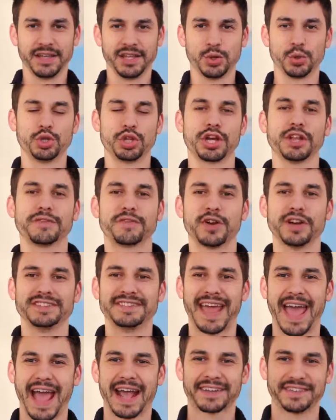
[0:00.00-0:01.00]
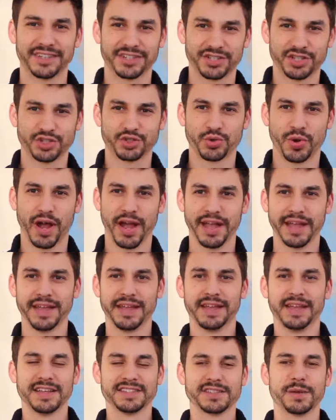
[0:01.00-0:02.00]
You were looking for a tactic to try,
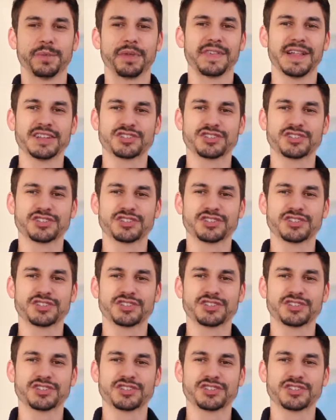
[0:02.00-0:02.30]
something